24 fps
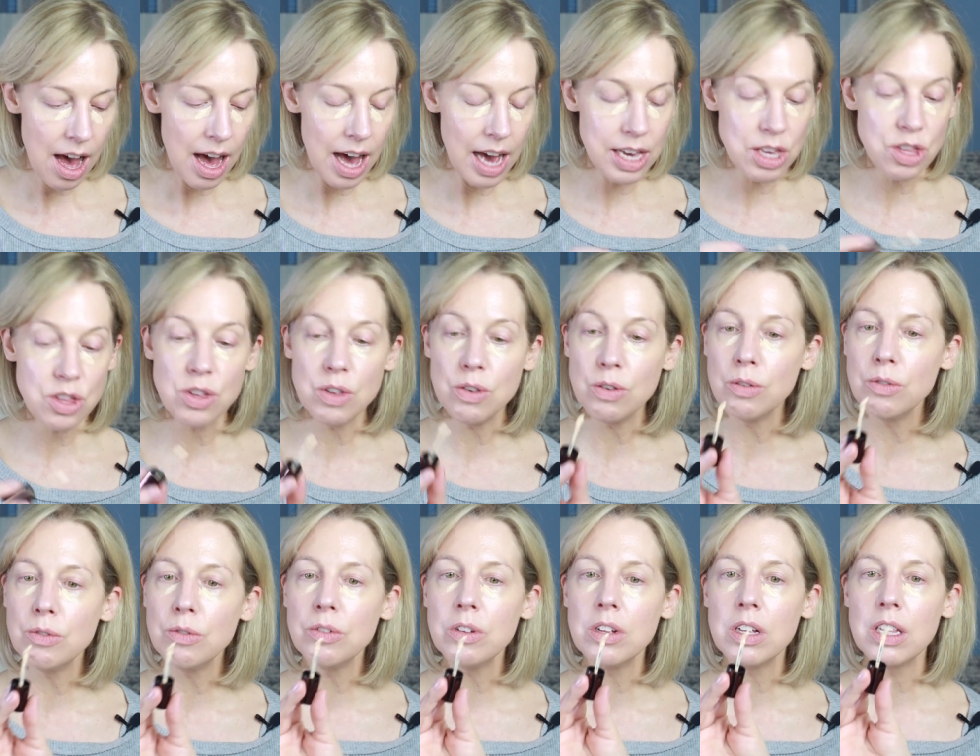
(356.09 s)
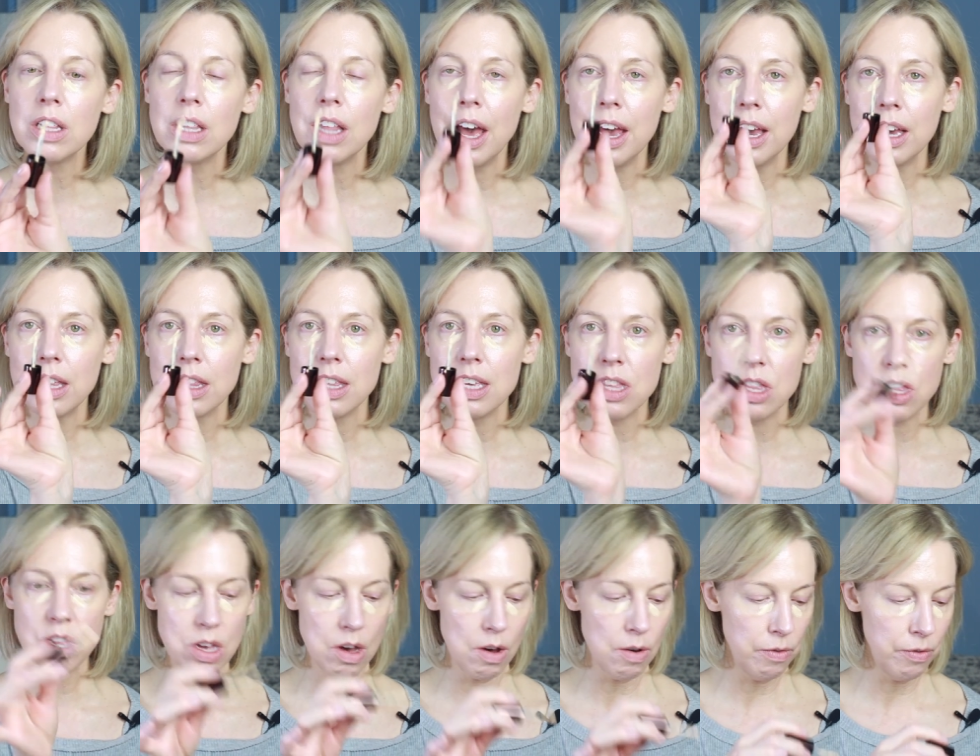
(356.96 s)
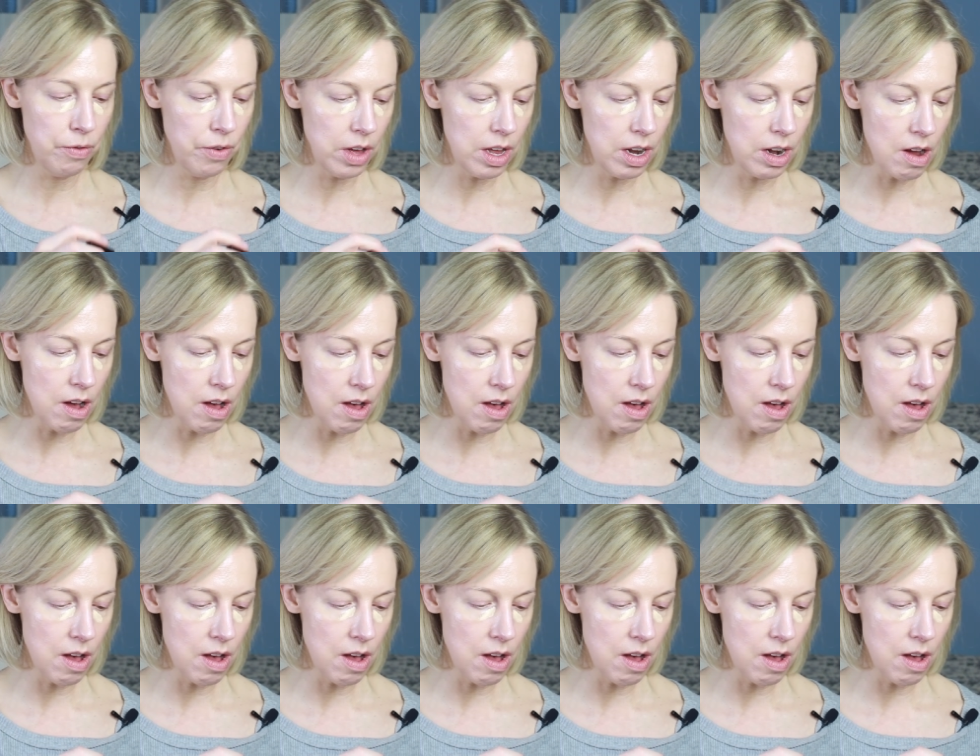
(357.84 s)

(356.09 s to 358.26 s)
I do like the doe foot